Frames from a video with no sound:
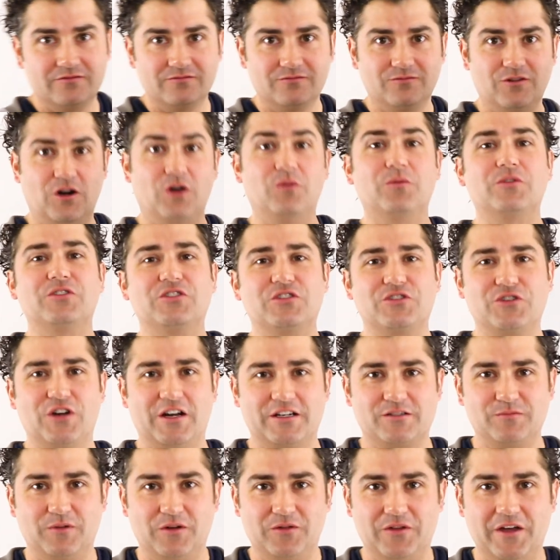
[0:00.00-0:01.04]
Well, we just
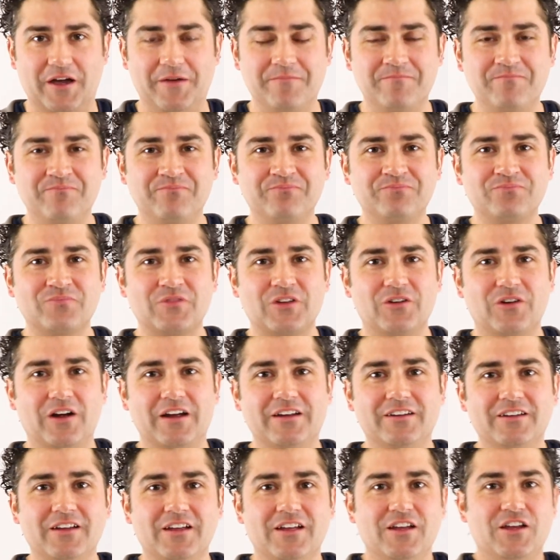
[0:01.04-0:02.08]
talked about that, right?